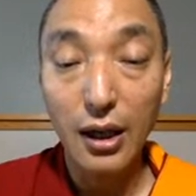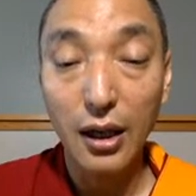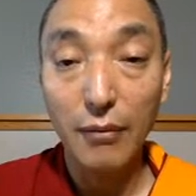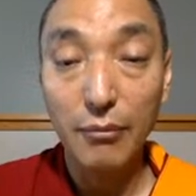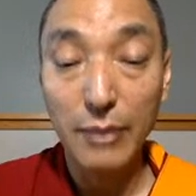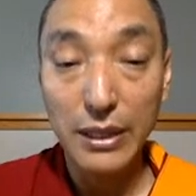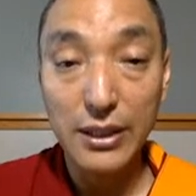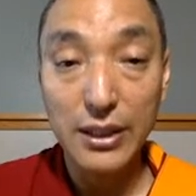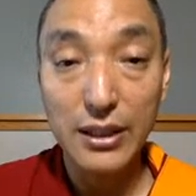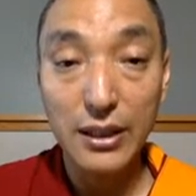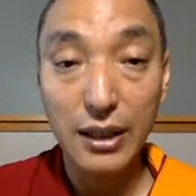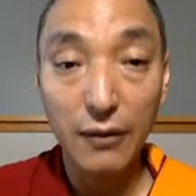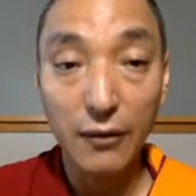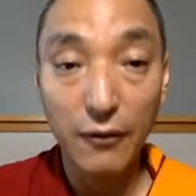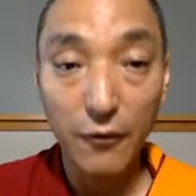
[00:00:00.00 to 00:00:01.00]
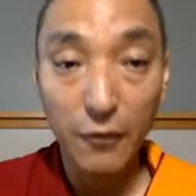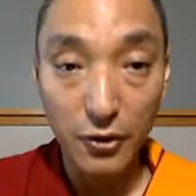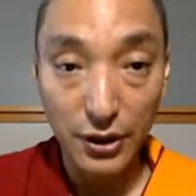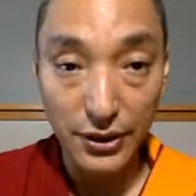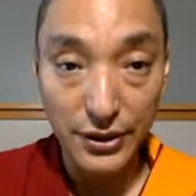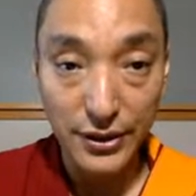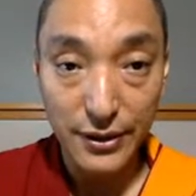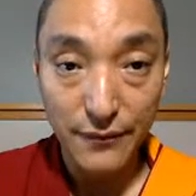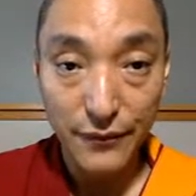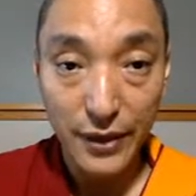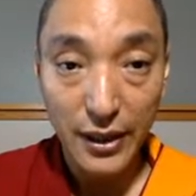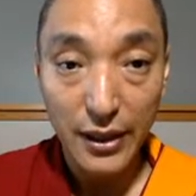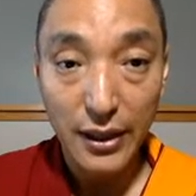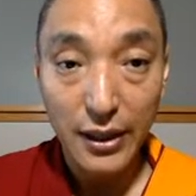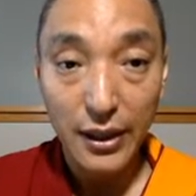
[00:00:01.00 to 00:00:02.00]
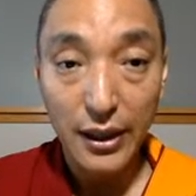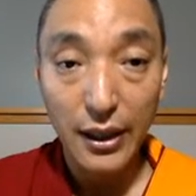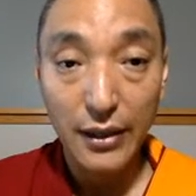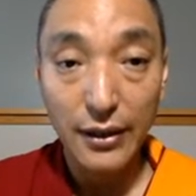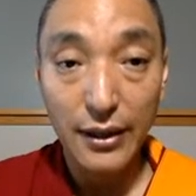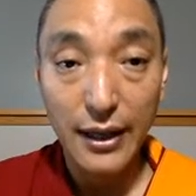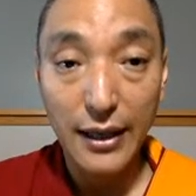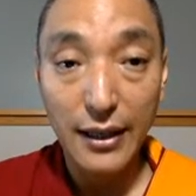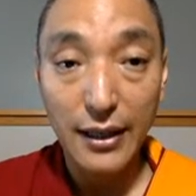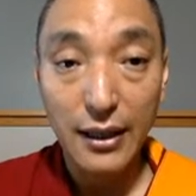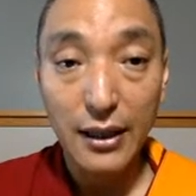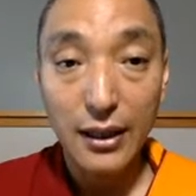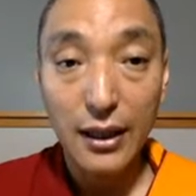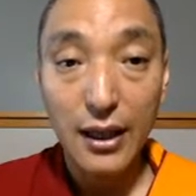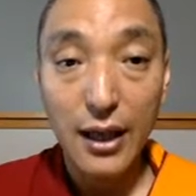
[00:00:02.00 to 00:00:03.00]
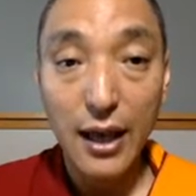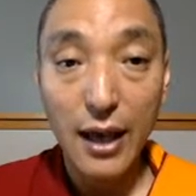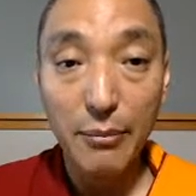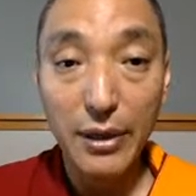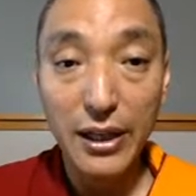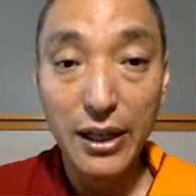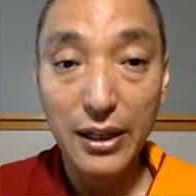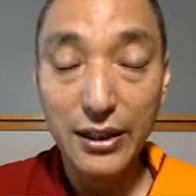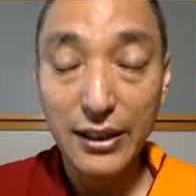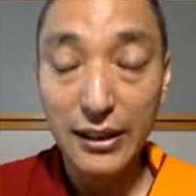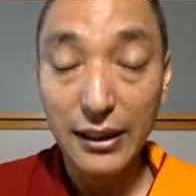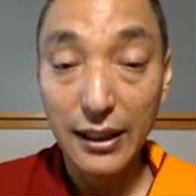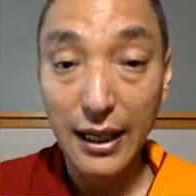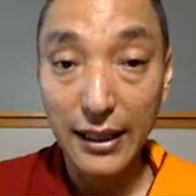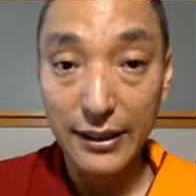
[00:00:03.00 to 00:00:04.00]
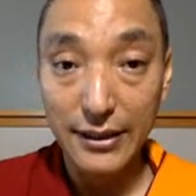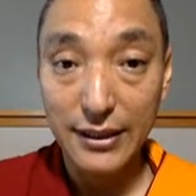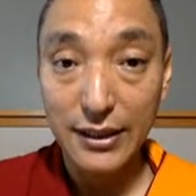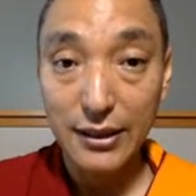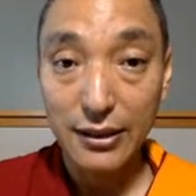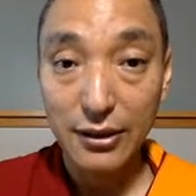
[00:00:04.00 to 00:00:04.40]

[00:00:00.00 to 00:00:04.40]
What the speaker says: maintain our focus. And then emanating light,